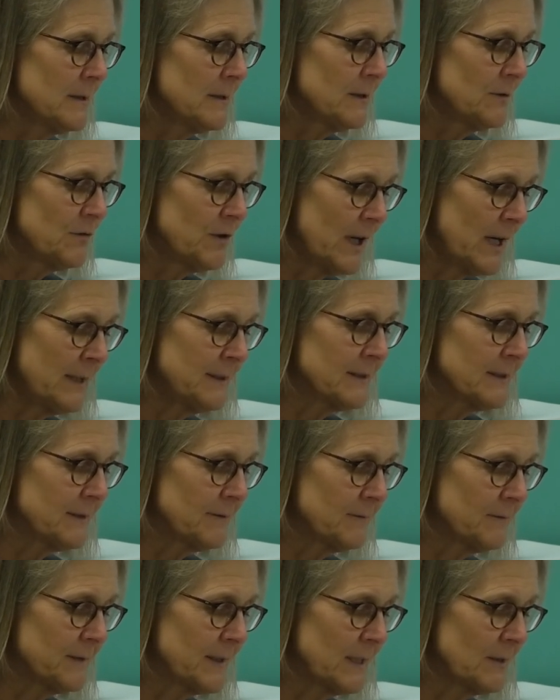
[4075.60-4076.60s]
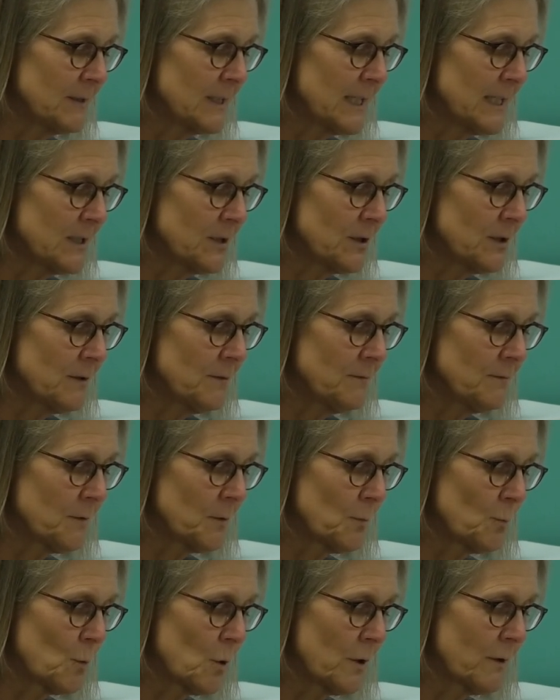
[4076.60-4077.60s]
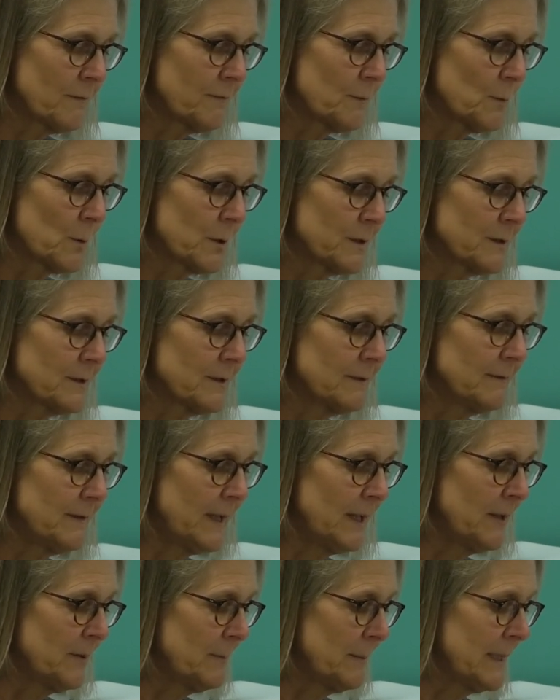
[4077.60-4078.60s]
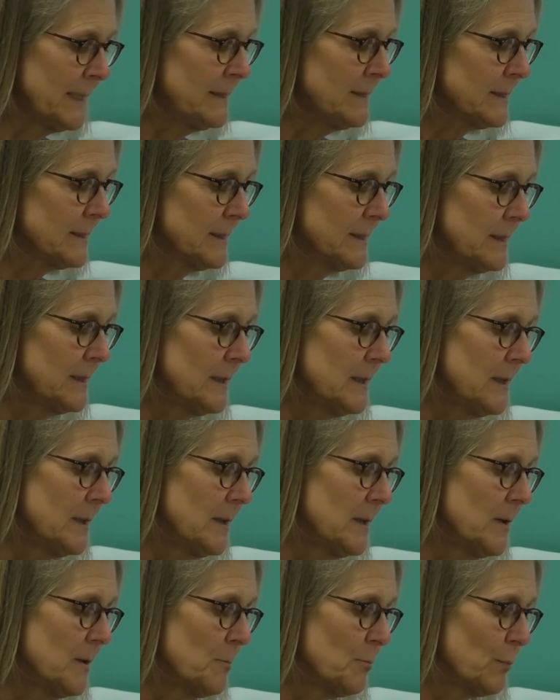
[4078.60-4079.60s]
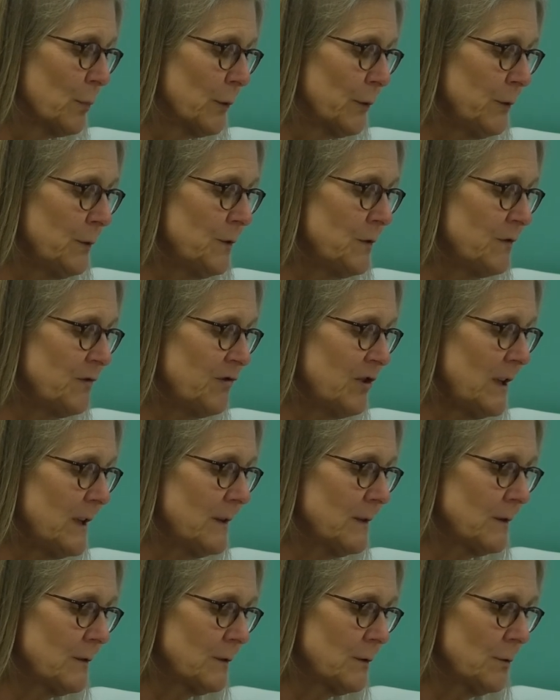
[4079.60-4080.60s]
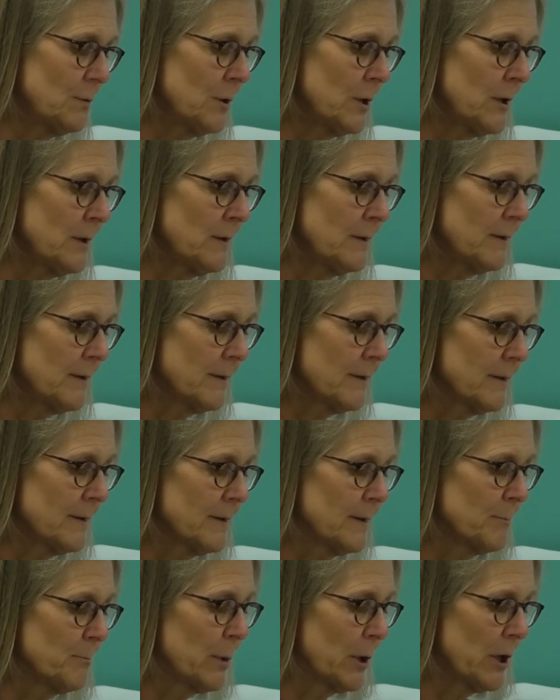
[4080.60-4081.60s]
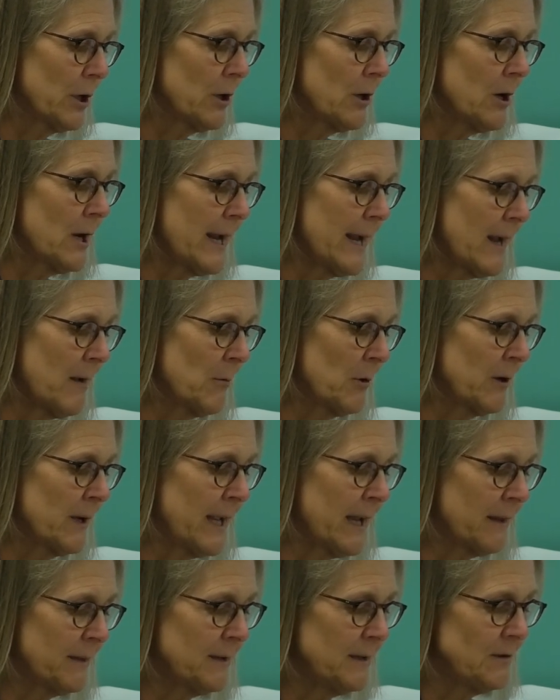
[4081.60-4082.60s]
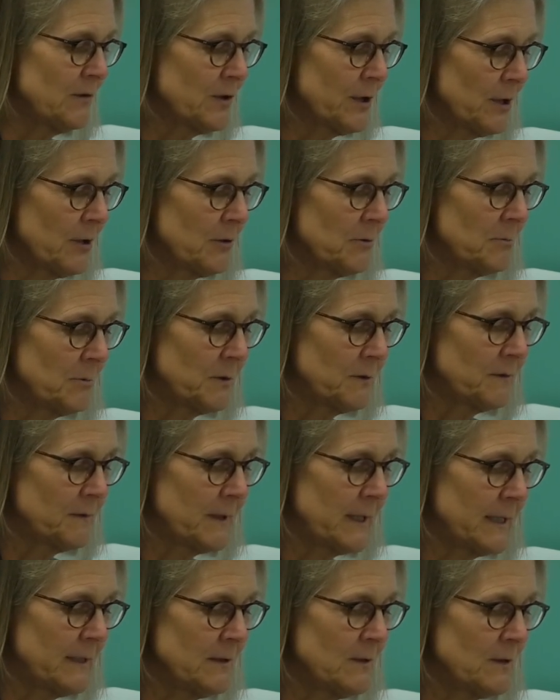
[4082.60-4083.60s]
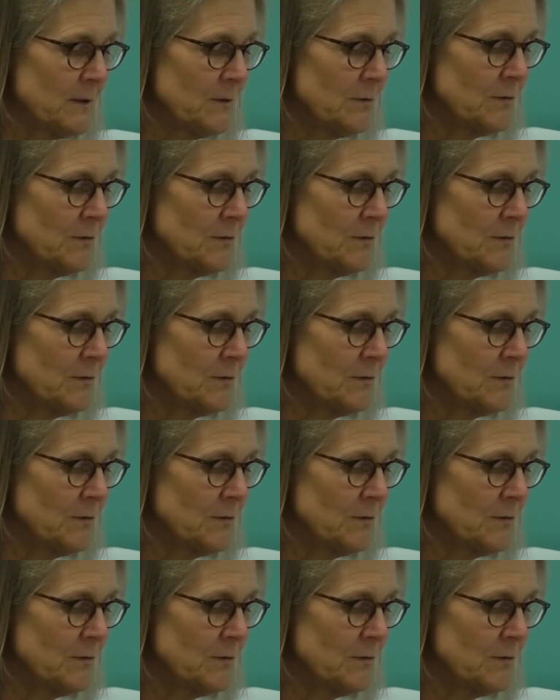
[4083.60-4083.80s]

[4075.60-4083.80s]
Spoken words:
the Johnson Foundation for Workforce Development, Bruce G. Stewart, the Berger Abernathy Charitable Fund,